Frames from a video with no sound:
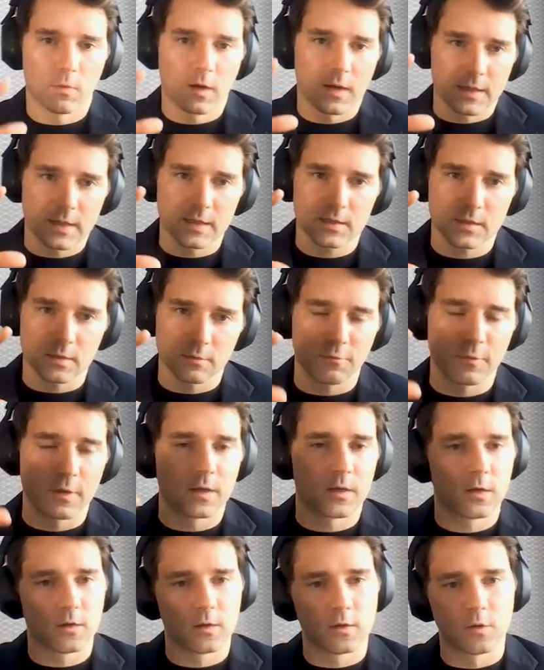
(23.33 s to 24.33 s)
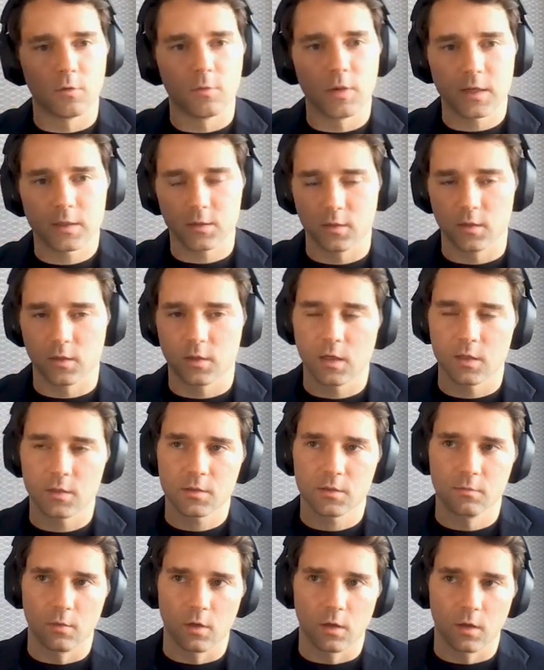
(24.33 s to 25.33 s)
I guess if we go back to the
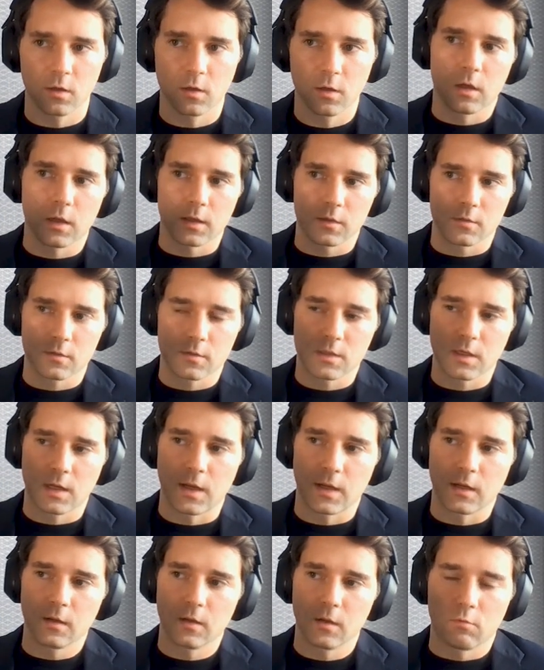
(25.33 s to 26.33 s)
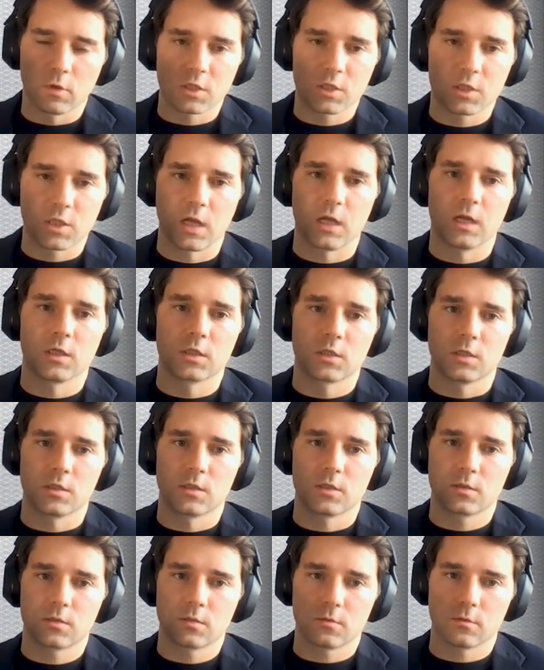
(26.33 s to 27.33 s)
customer, like you said, what
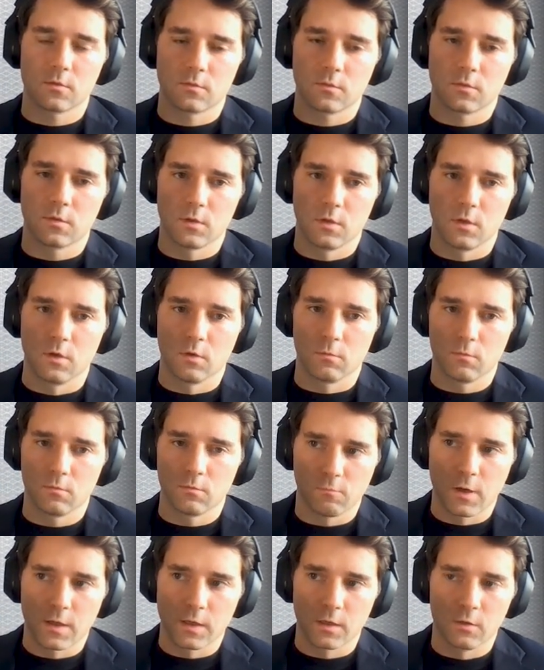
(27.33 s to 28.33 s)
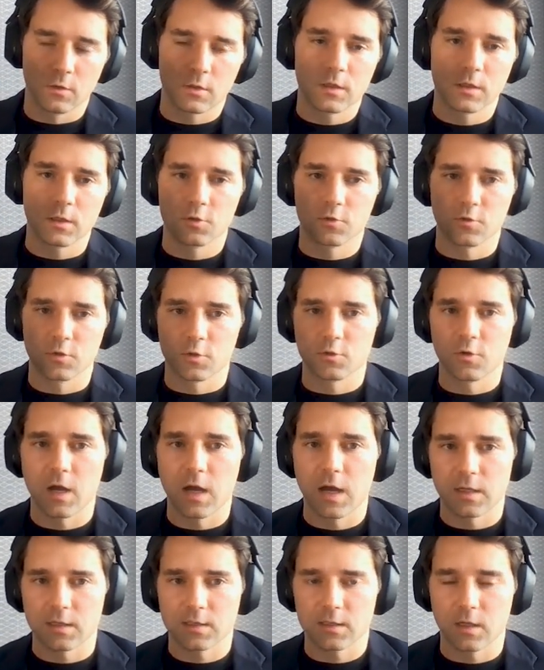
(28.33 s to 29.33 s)
challenges were you looking to
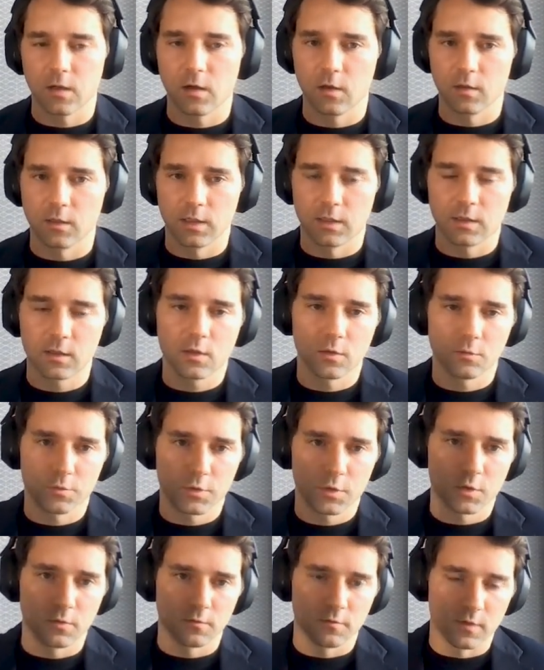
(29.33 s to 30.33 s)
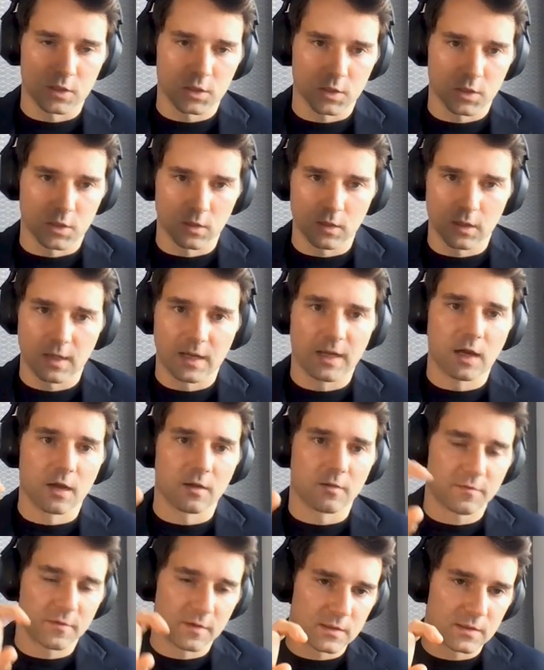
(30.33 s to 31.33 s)
address, and how did computer vision and
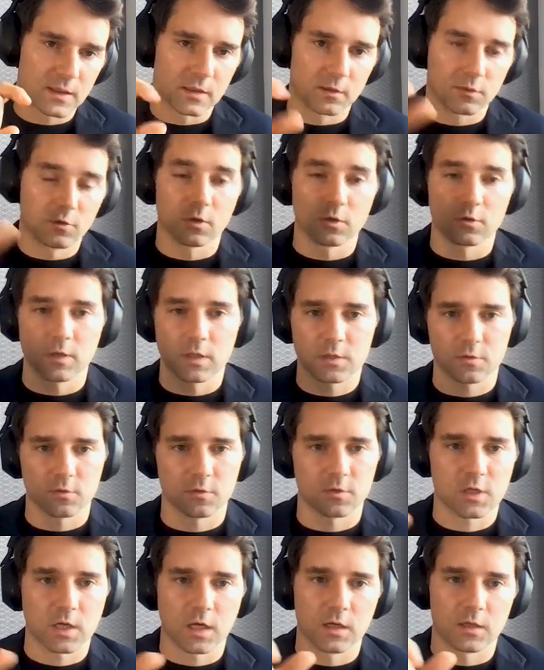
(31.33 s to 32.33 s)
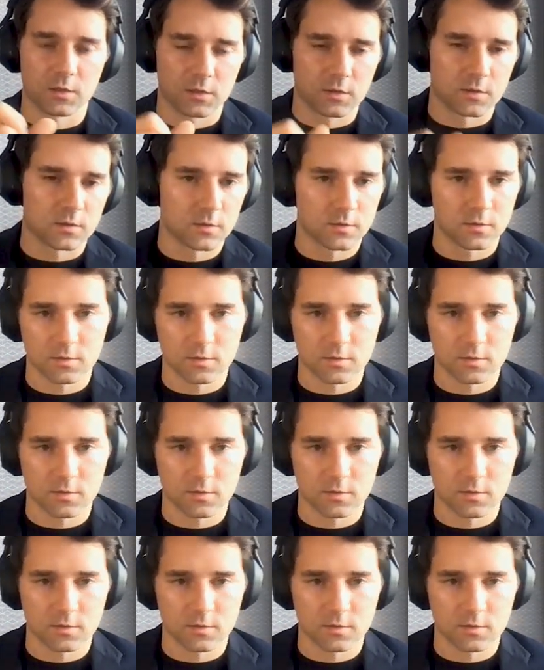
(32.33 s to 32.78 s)
AI fit in to address those challenges?